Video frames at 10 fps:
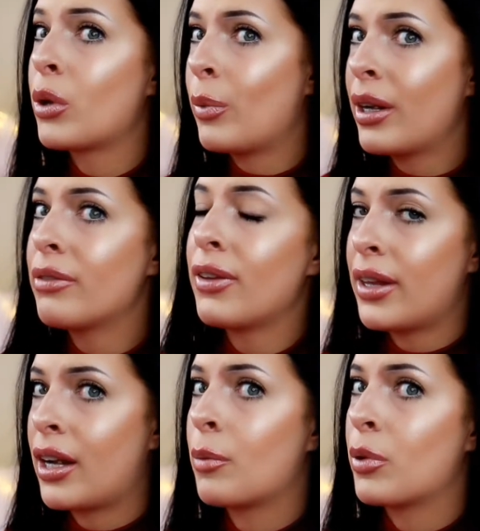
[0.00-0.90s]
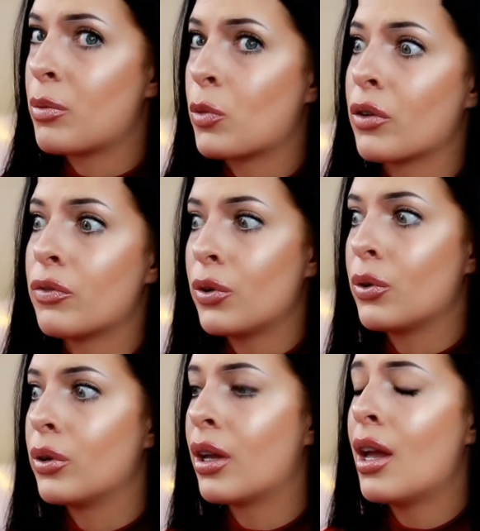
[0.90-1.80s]
We want to fill that up with more
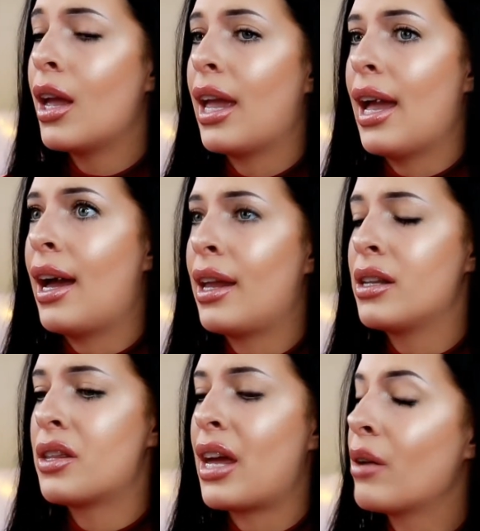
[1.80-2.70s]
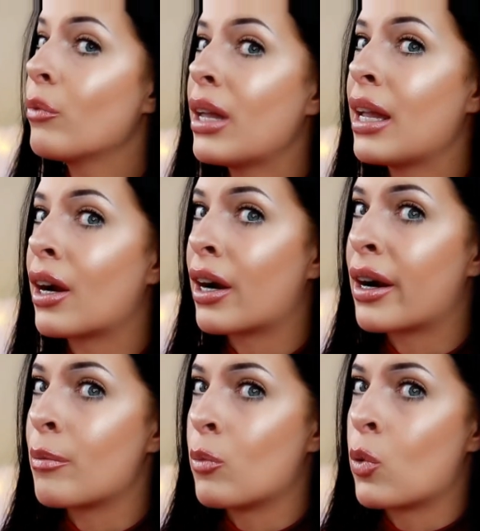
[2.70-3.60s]
food, and then we
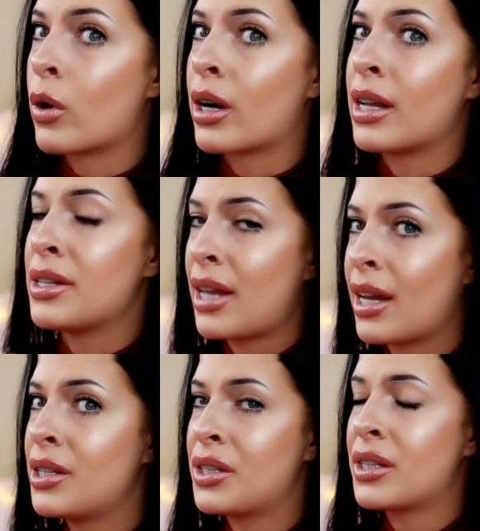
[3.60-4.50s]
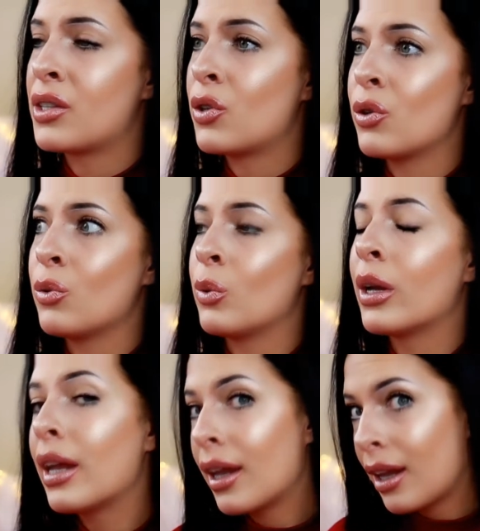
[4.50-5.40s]
are more enticed
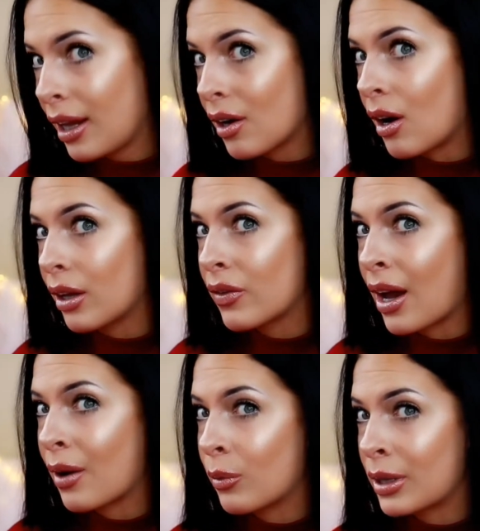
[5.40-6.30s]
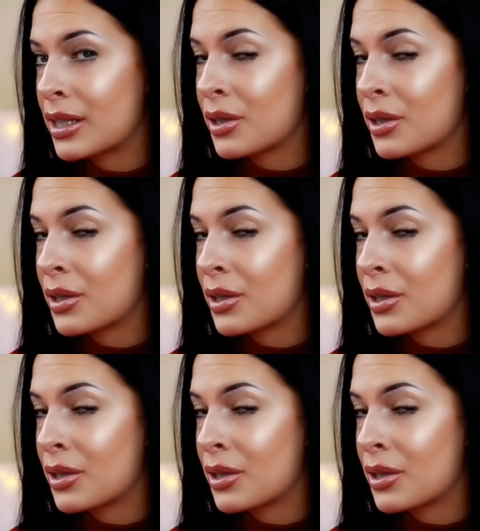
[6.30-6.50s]
to eat all of